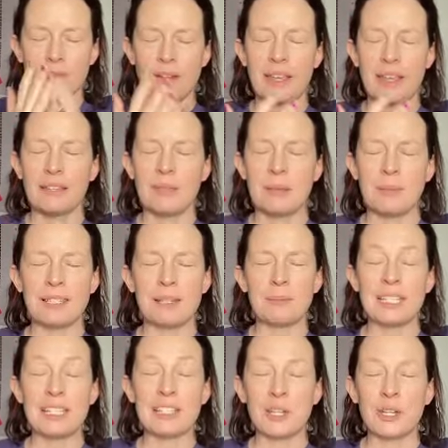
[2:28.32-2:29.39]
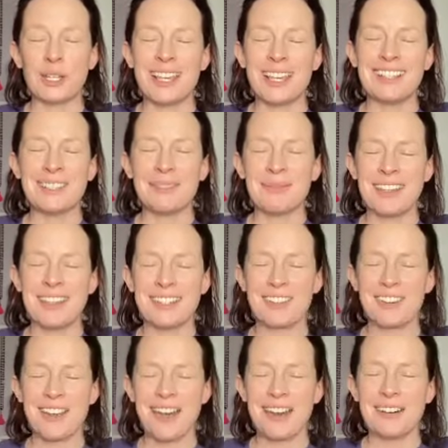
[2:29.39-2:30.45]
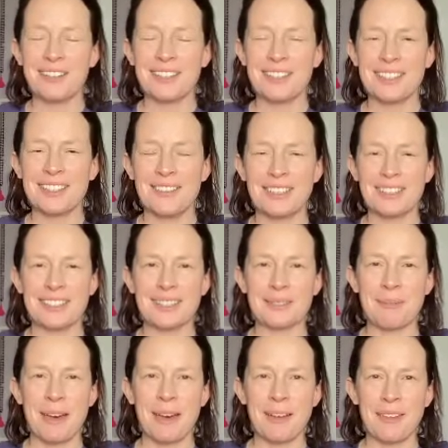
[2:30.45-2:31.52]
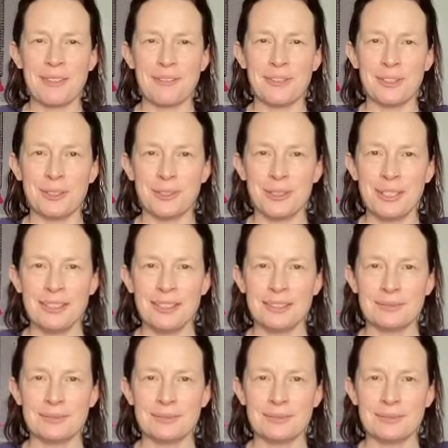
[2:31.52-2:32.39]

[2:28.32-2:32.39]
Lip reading: Right? Maybe somebody's cooking something in your house and you can smell the food.